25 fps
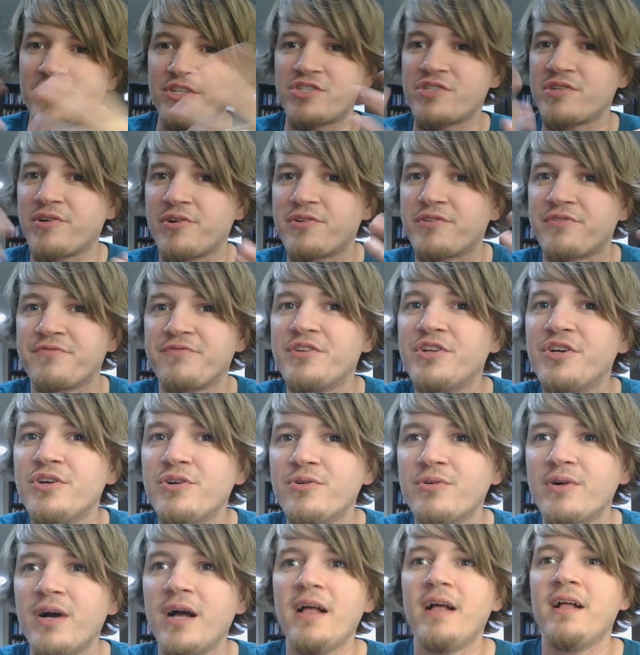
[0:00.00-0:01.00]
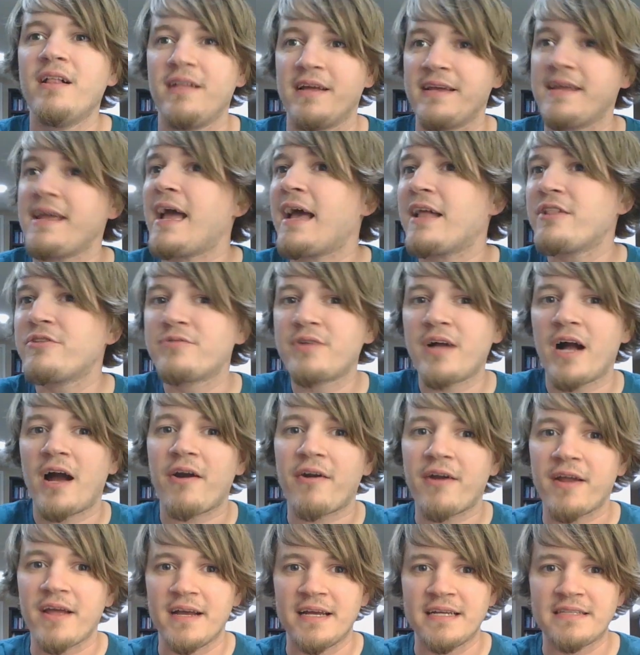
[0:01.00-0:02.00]
They sort of knew, like, yeah,
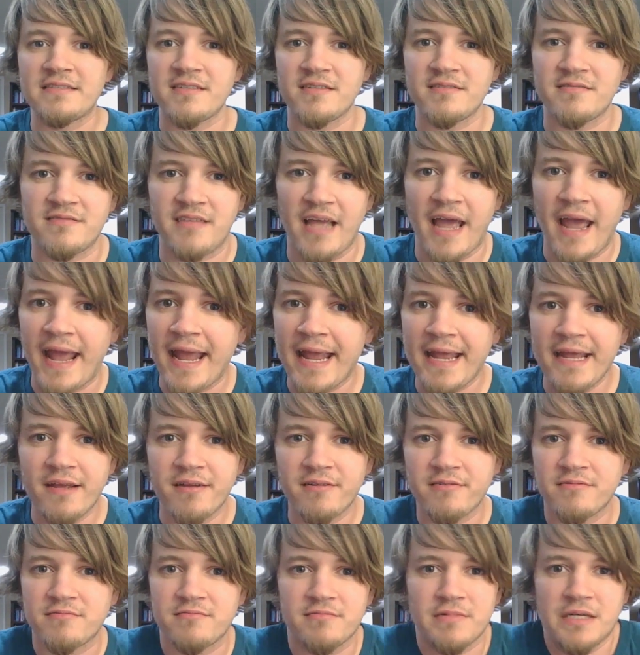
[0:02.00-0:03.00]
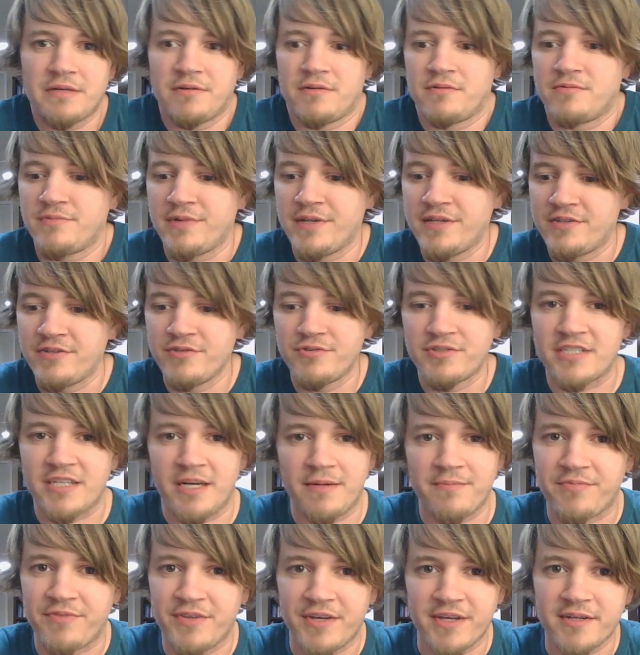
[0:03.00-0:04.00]
Lucaria, it's a day. We do
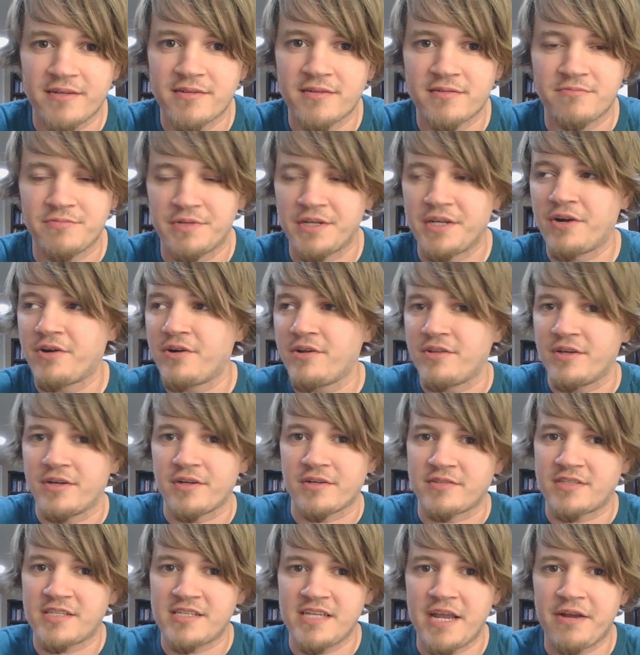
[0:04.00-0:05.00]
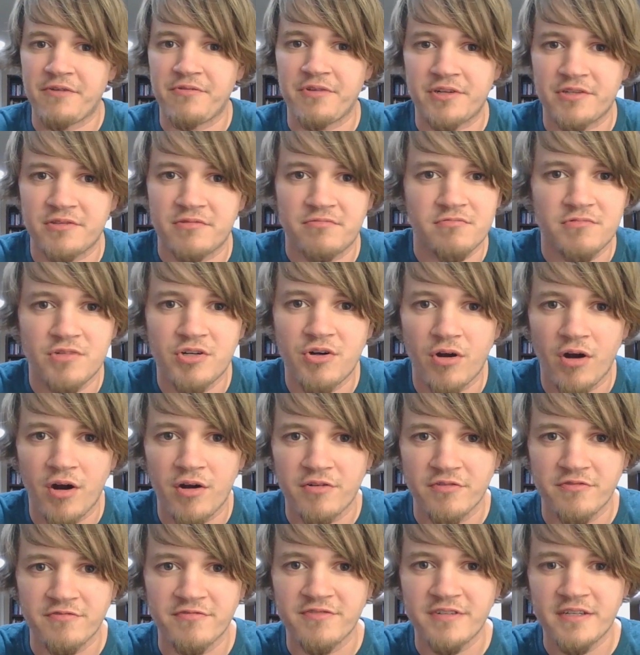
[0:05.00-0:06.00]
something. We go to the sacred
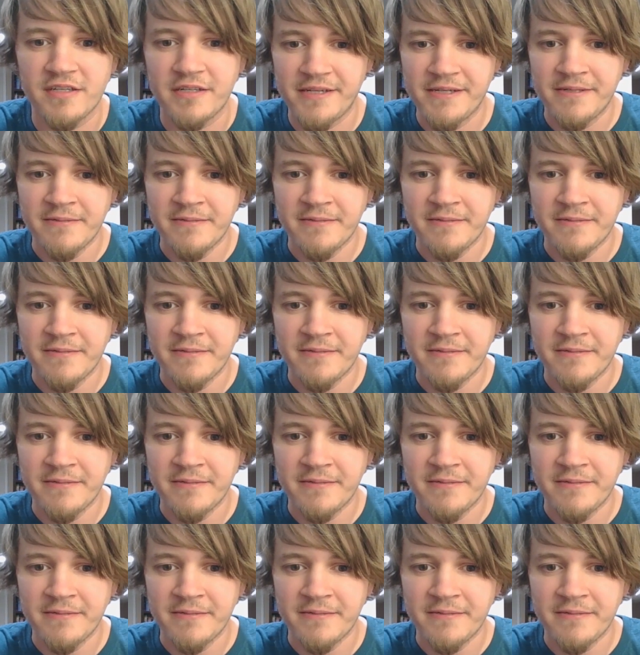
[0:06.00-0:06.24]
grove.